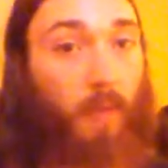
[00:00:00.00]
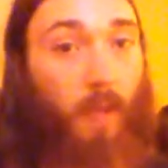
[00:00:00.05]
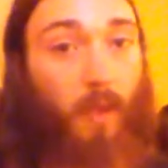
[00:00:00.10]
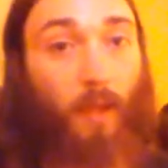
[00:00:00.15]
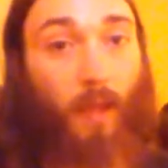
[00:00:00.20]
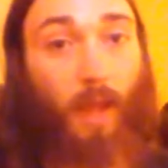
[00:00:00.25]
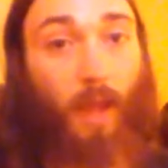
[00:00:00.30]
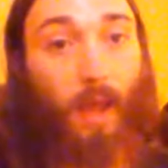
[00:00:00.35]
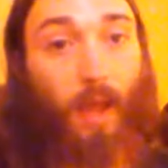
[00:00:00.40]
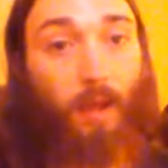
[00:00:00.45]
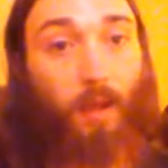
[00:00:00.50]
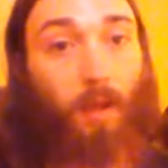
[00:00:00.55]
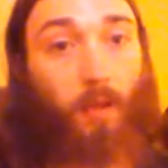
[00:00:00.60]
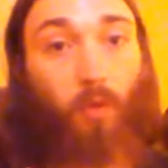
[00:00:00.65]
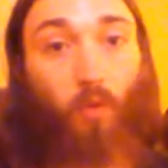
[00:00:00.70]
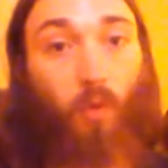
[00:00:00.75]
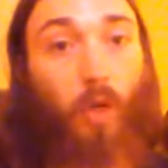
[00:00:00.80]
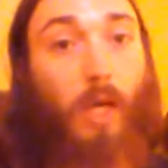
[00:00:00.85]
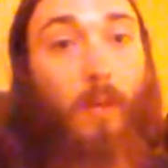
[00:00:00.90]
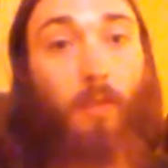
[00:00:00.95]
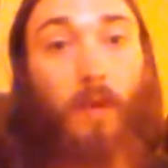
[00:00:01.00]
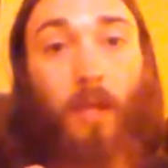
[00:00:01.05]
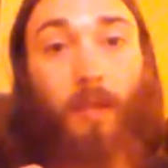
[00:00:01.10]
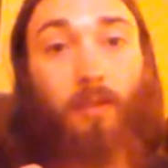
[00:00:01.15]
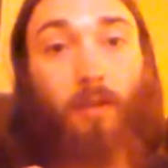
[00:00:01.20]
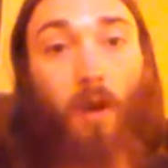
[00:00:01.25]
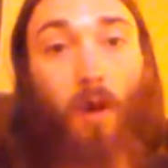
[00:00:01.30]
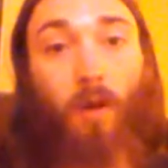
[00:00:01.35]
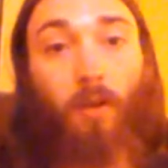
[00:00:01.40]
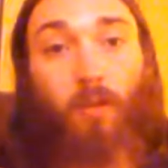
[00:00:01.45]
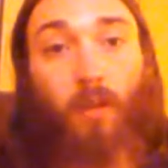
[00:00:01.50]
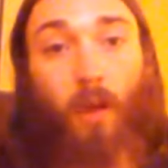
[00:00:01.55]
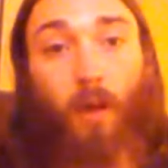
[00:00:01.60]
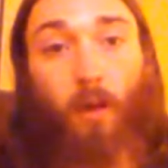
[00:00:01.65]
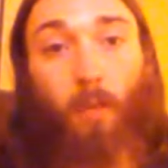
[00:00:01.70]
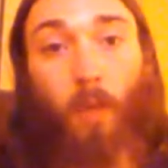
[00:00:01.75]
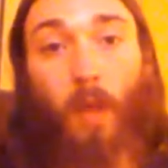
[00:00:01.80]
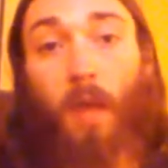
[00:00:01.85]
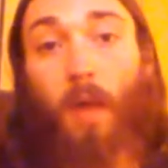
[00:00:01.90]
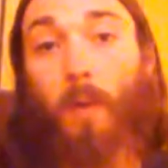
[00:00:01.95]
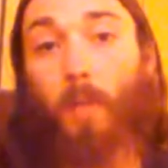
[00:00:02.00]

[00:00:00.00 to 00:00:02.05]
but had 3 big scars on him,